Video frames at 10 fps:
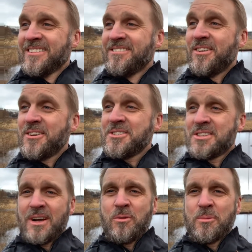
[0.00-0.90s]

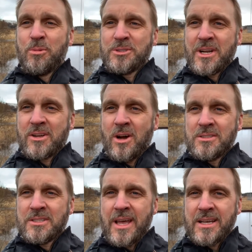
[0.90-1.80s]
First, I want to put it in
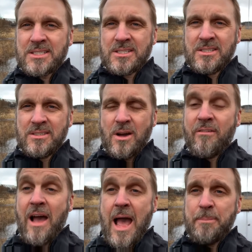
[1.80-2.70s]
context of
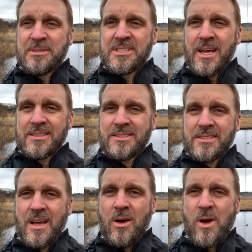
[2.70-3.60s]
habitat,
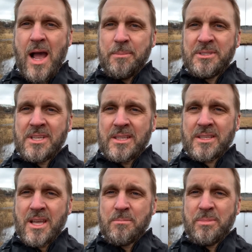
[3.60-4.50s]
how habitat
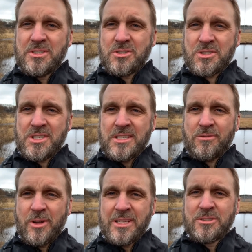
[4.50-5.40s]
can be
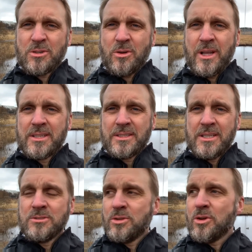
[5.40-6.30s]
successfully integrated
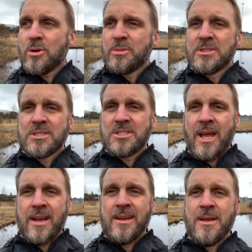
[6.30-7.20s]
into the urban
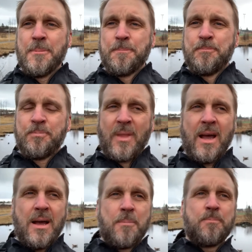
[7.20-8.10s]
design.
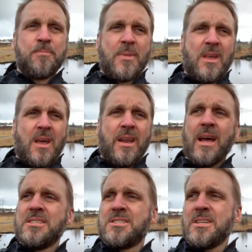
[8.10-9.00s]
And
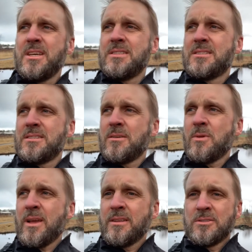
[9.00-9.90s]
I see it, the
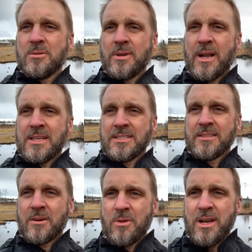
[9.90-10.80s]
way they do it in
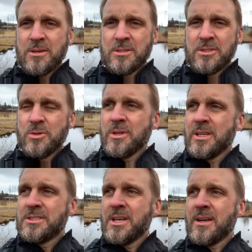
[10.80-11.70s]
Iceland, they're really good at doing
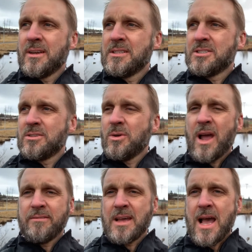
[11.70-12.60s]
it here, is to
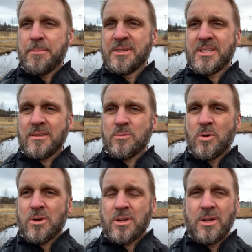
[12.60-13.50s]
have the habitat
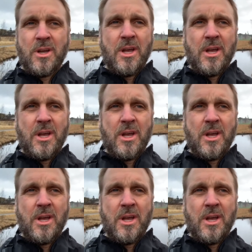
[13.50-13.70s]
work